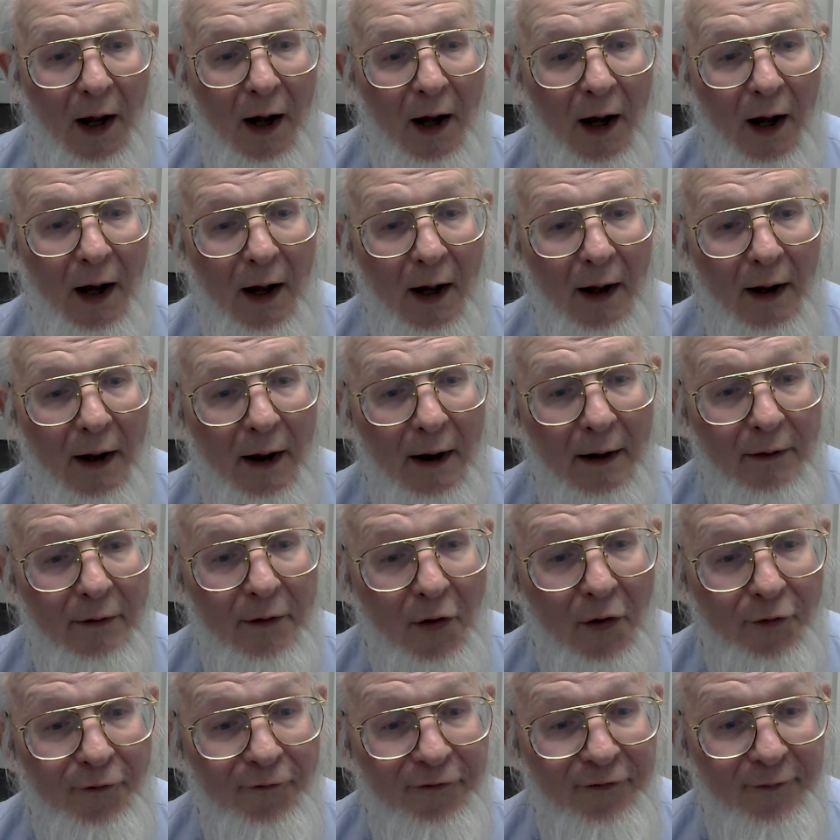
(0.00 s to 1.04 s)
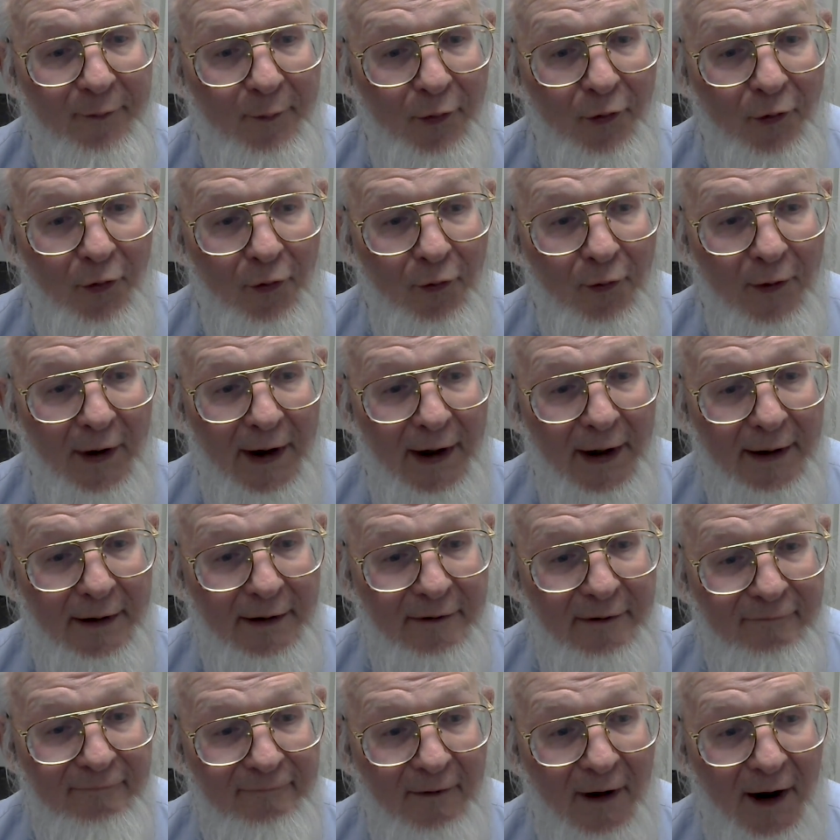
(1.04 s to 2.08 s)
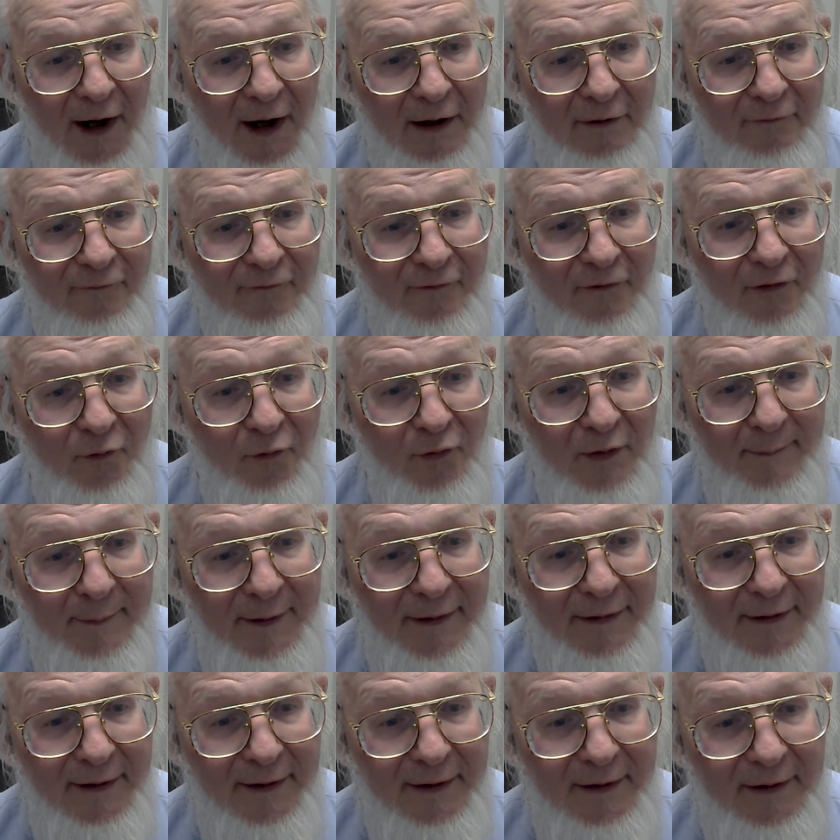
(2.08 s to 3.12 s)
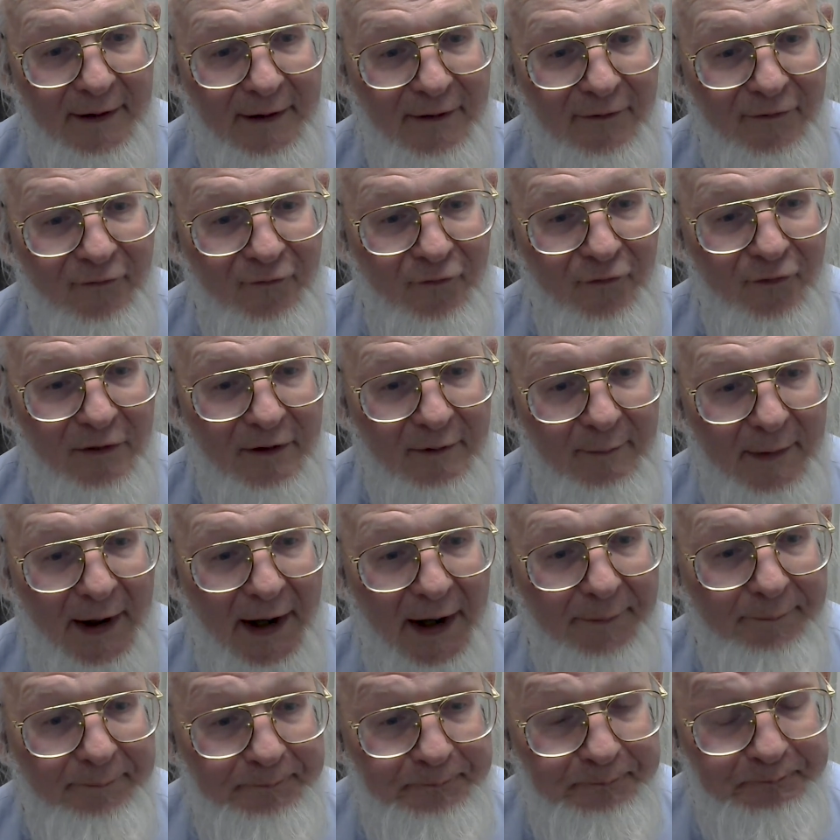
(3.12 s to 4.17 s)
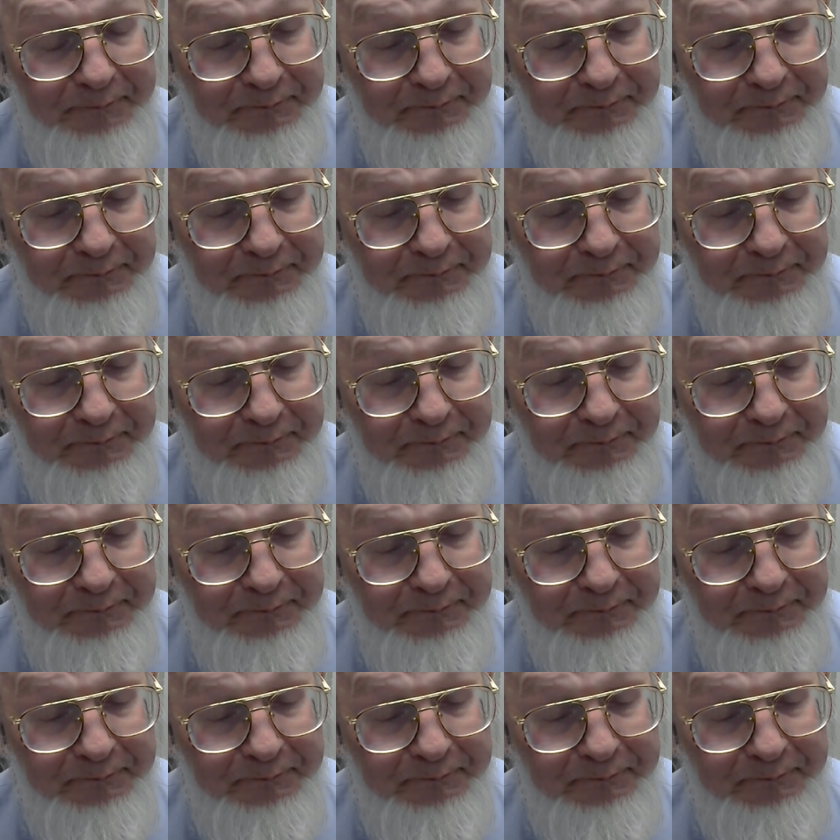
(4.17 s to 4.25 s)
noticeable and defined for the women than it is for the men.